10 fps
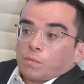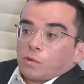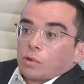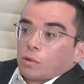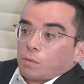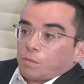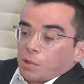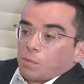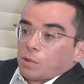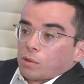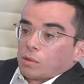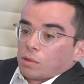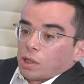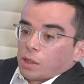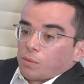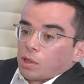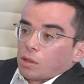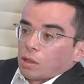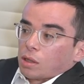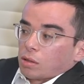you know, people like
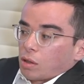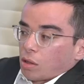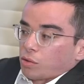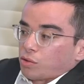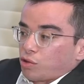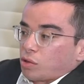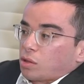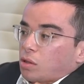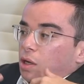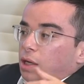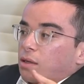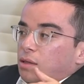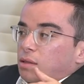me and others just to like